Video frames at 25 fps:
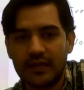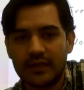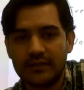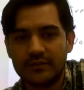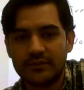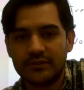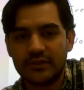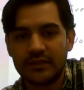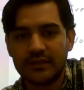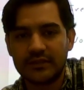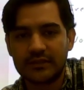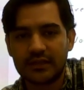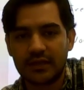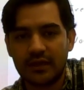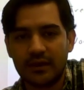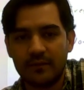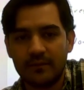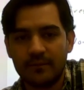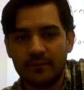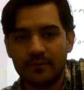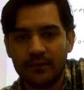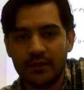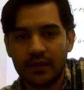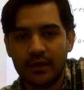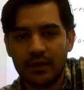That's Tresca.
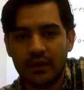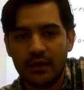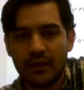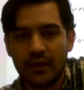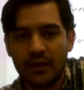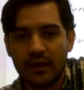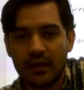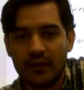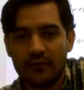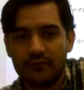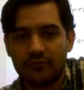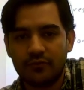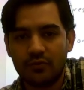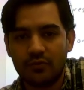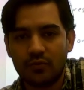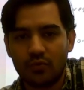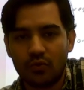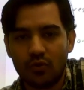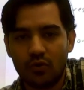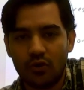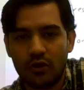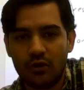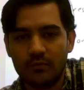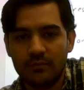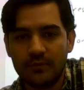And for
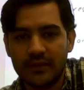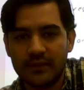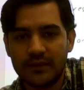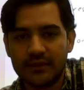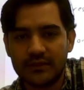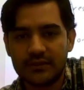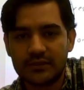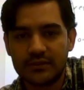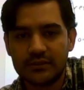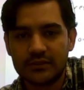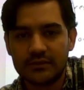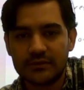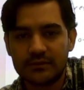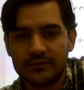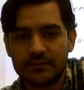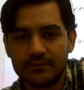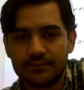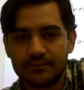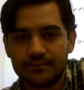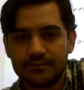von Mises,